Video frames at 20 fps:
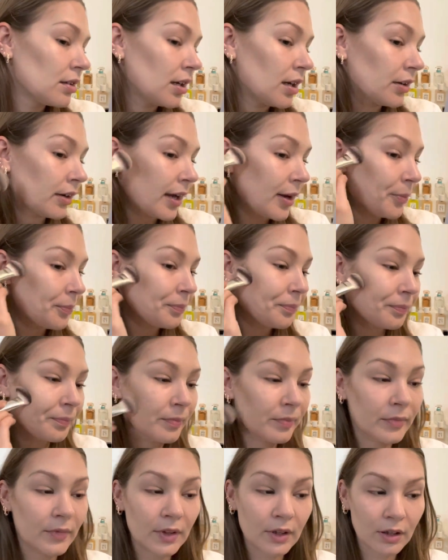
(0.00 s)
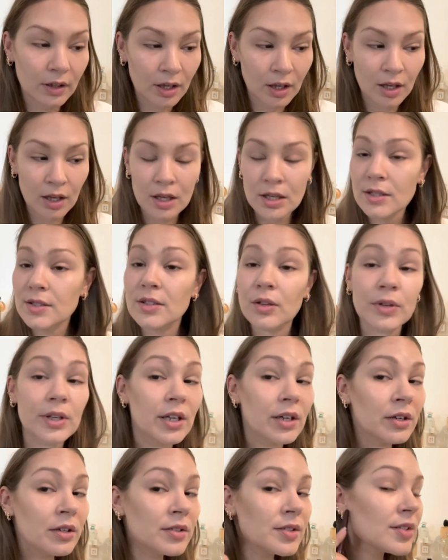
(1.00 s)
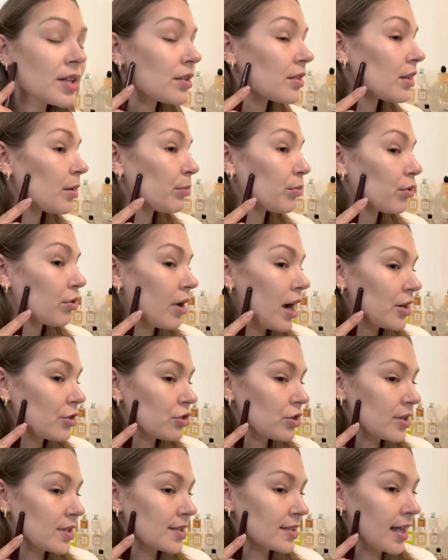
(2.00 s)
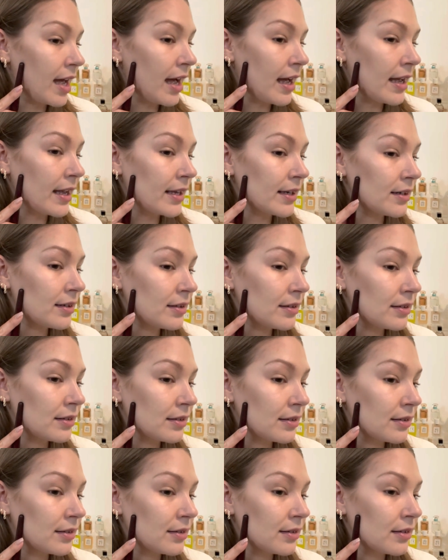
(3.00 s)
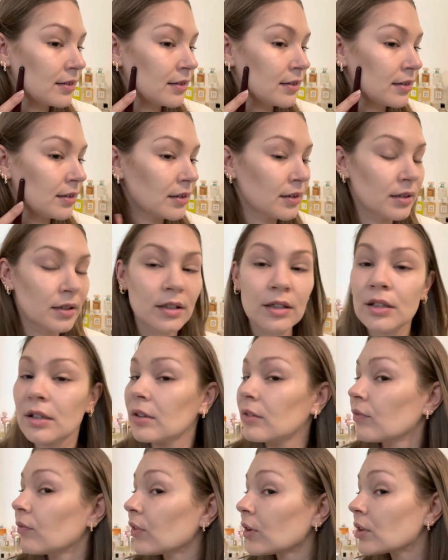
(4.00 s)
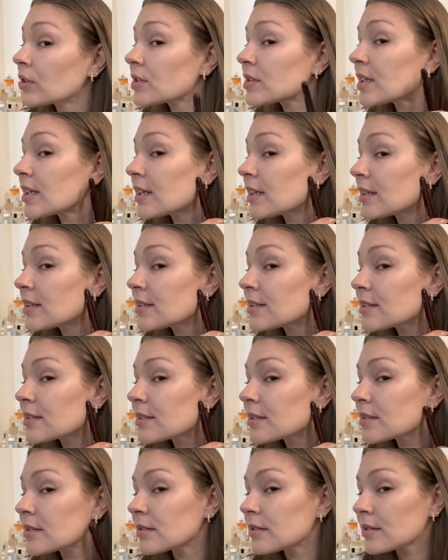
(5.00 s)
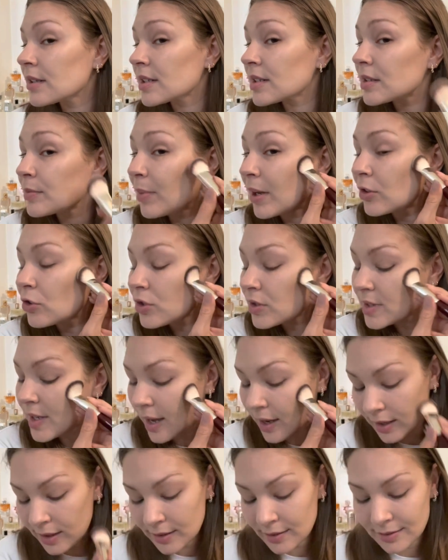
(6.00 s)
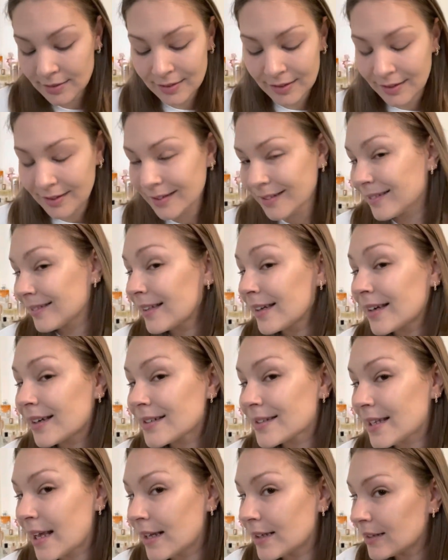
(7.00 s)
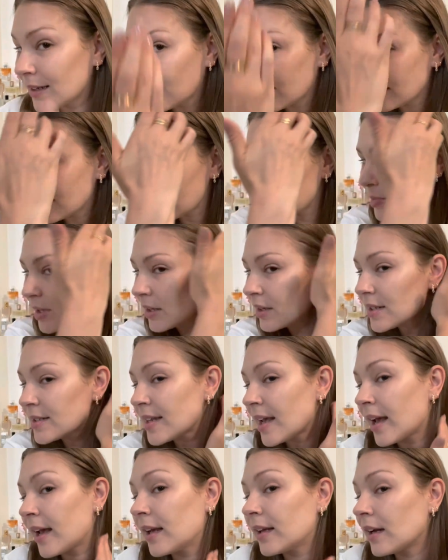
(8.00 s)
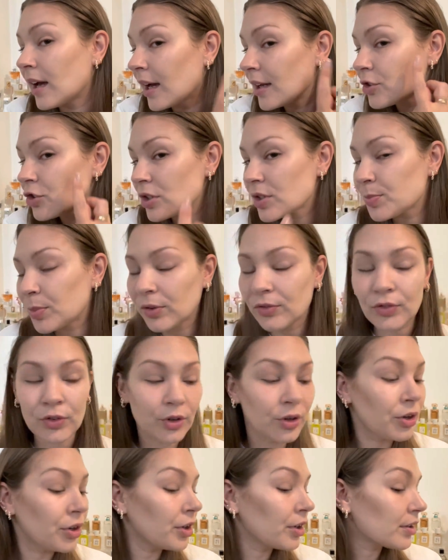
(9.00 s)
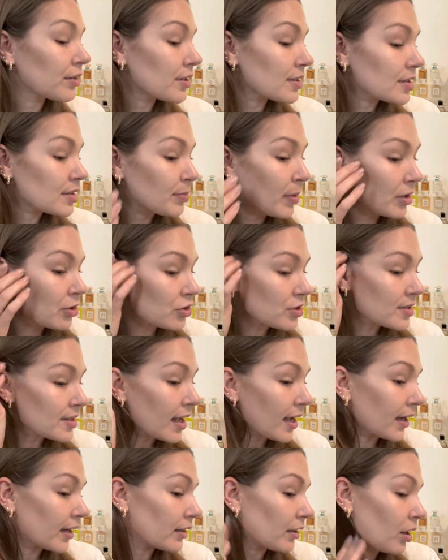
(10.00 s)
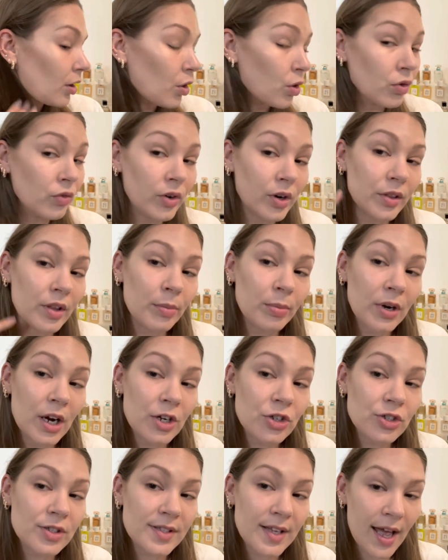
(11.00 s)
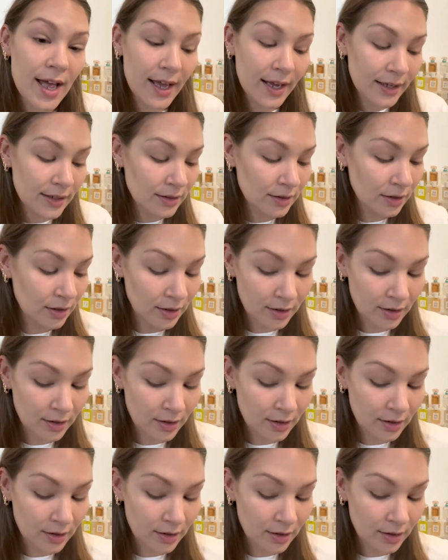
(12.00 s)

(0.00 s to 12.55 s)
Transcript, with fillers: Okay, so here's the brush side versus the sponge side. Like I said, 9 times out of 10, I just prefer the sponge side over the brush side.